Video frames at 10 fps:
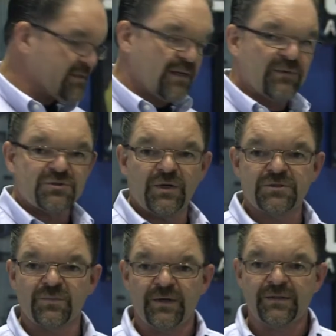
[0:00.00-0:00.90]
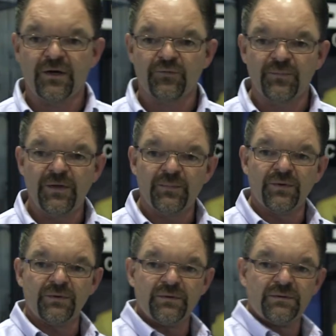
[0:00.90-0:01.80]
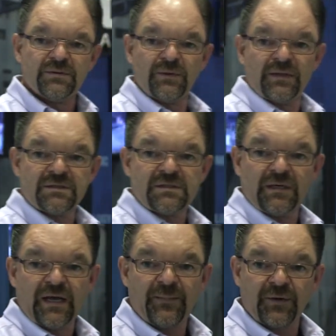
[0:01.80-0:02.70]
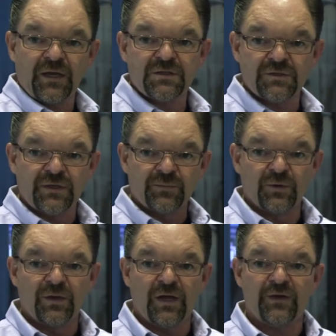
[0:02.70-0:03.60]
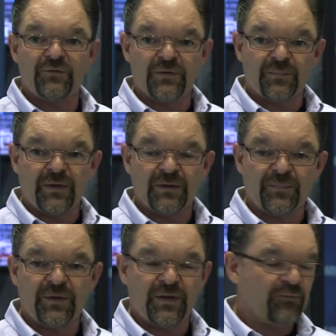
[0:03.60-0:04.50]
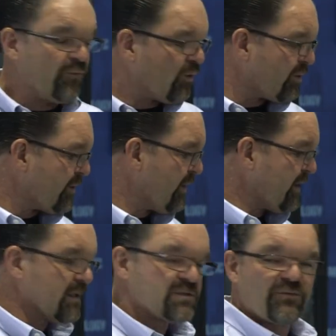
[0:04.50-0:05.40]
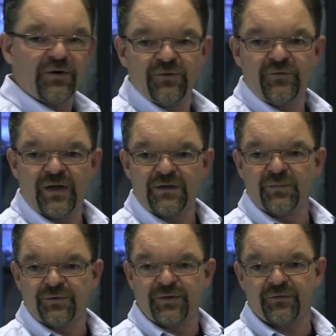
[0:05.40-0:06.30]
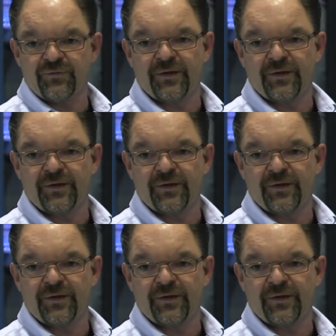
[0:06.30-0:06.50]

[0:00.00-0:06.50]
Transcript: demonstration right there for people doing this application in real life on their plant floor is a very valuable thing for